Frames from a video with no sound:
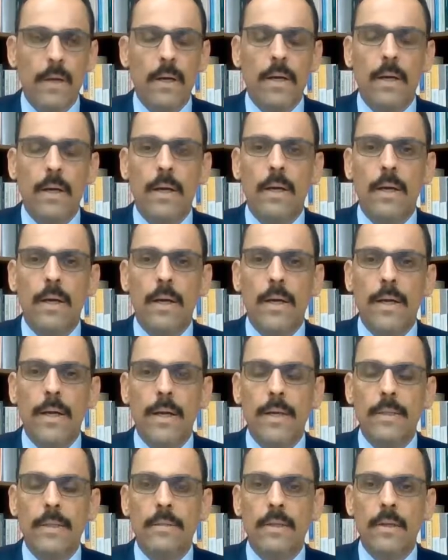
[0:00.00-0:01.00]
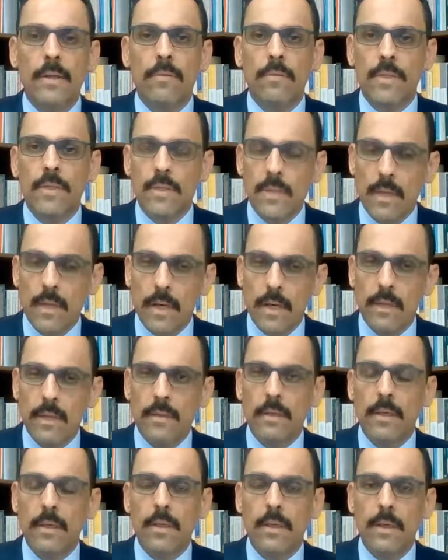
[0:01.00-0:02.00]
And we
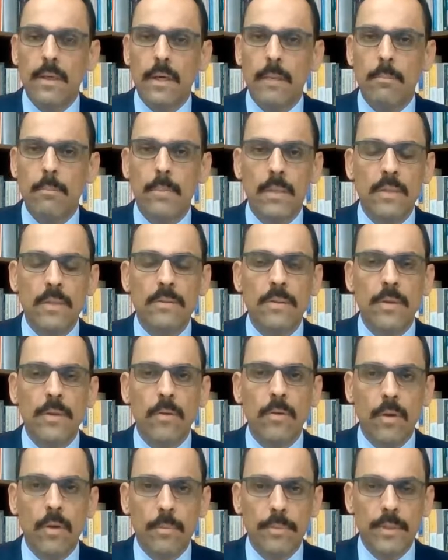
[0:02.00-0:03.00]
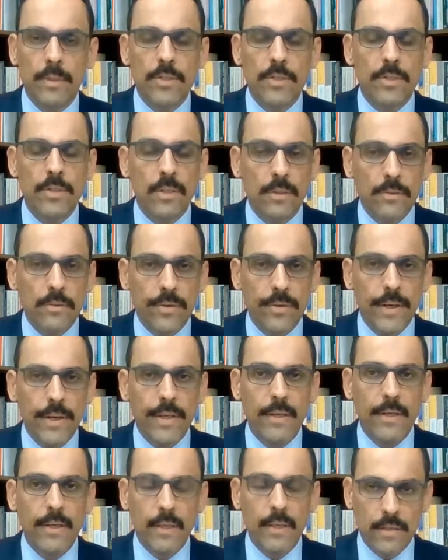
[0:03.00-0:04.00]
signed a military cooperation and
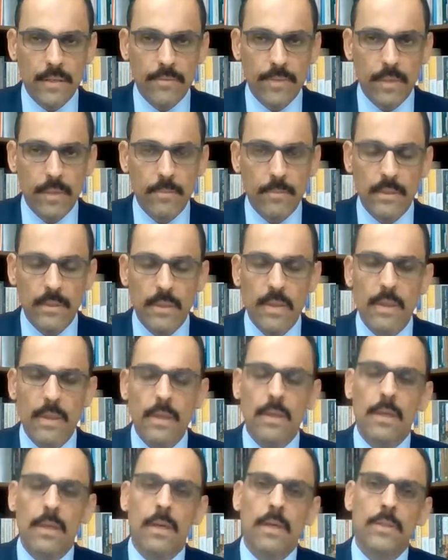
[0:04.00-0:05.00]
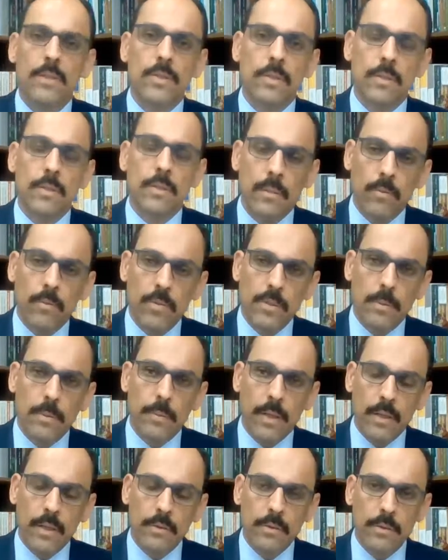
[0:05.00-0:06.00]
training agreement. So it was
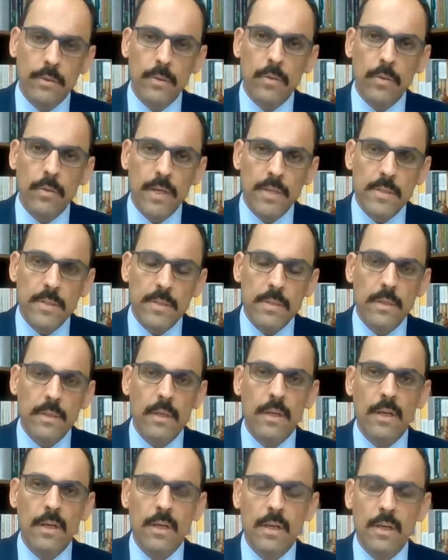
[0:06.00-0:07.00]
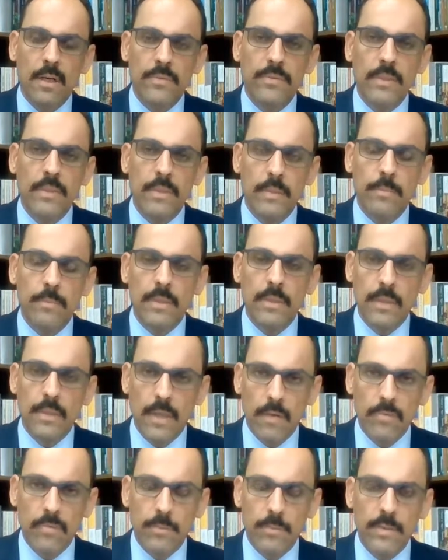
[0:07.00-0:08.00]
upon the request of the Libyan
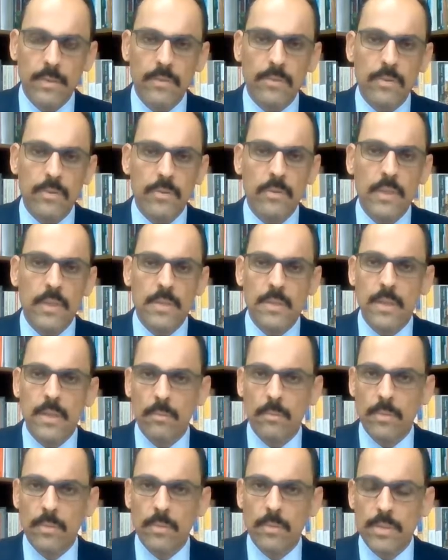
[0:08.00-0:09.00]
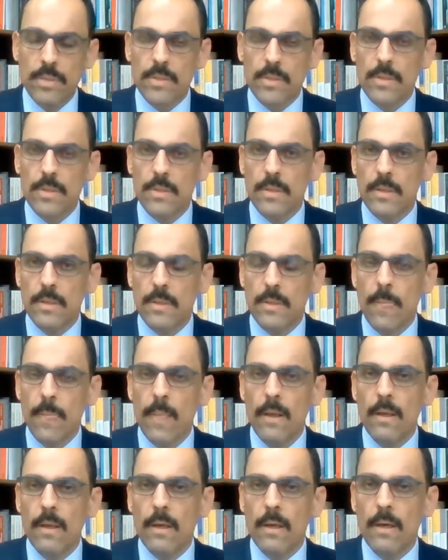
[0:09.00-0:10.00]
government to establish this
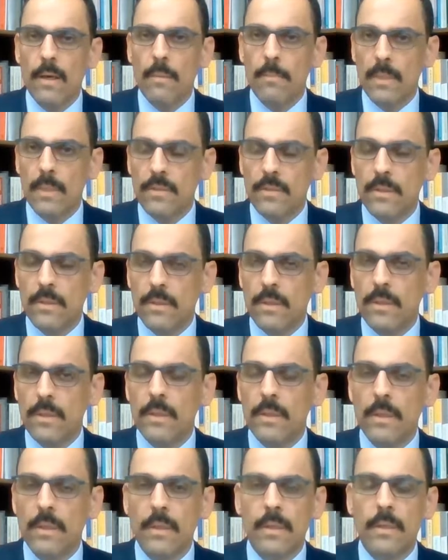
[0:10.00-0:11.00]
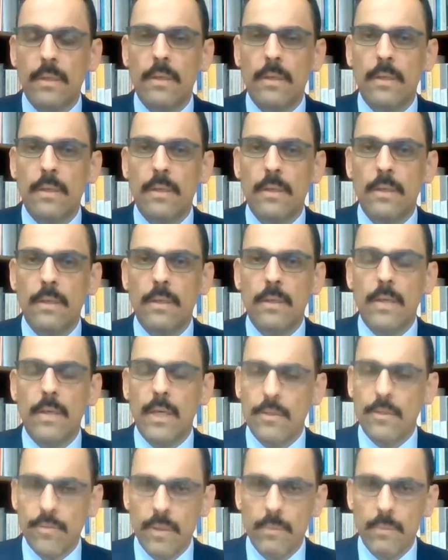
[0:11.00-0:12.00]
military
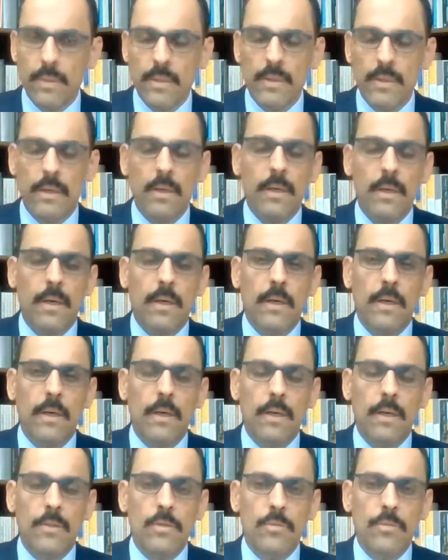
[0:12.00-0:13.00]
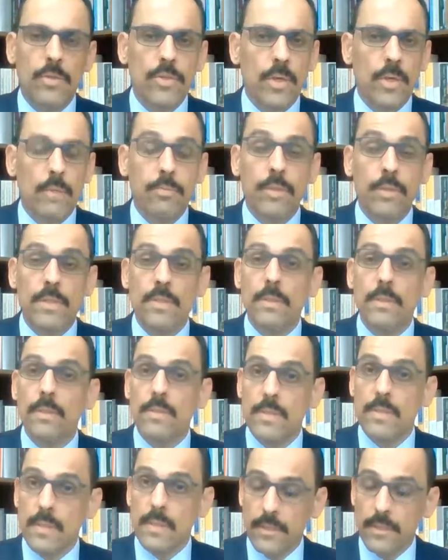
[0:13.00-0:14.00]
agreement. To which our
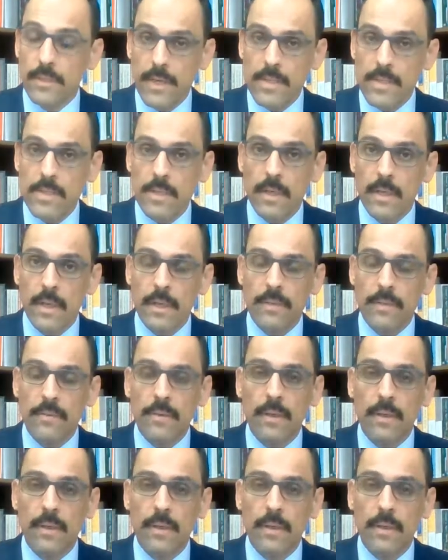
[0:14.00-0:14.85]
president said yes, and